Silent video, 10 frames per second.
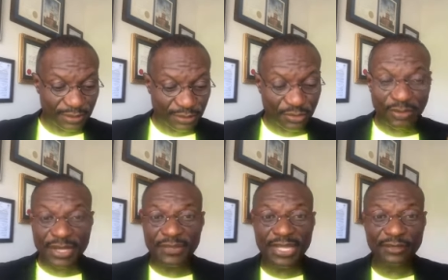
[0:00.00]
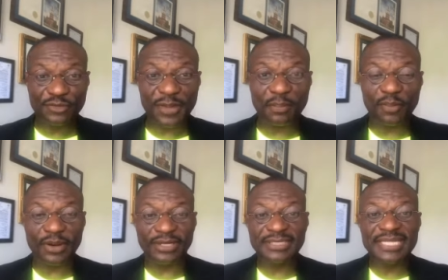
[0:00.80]
So let me get to my
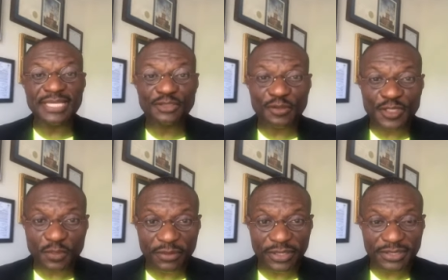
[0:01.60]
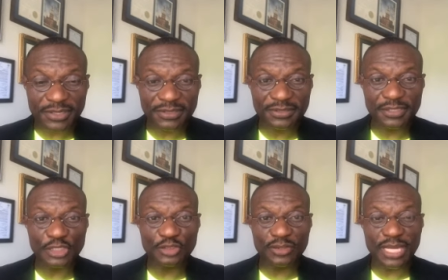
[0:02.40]
point. Test all spirit
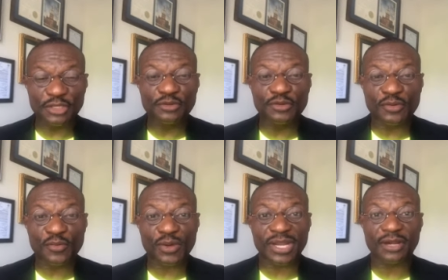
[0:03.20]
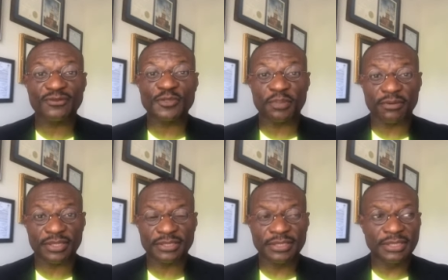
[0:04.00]
so that you know what kind of
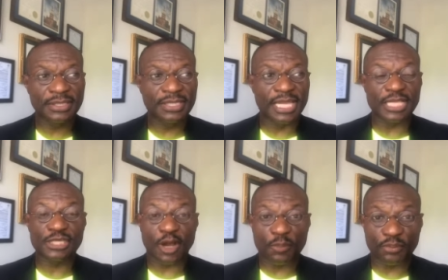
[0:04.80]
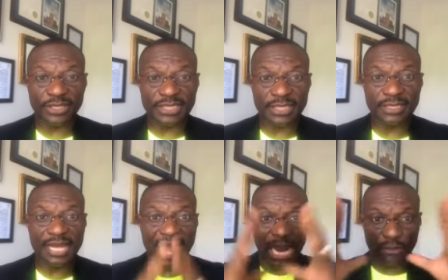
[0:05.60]
spirit is operating
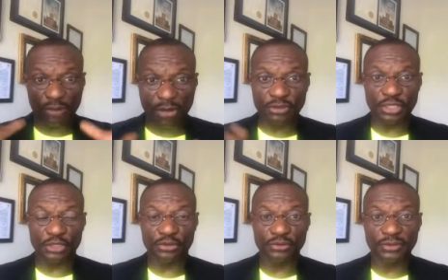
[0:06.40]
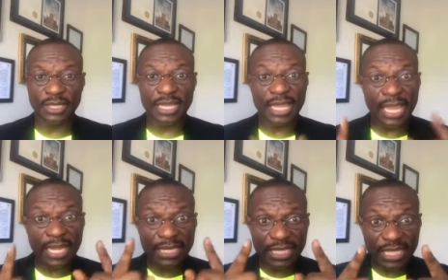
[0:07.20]
around you
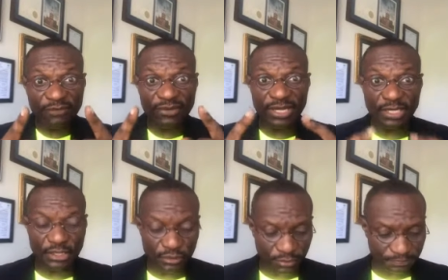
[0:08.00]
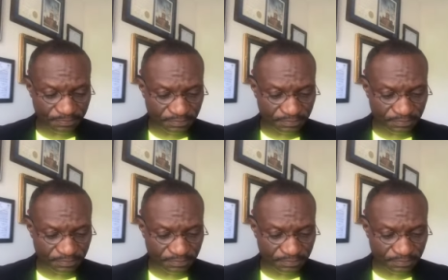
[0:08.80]
and even in you.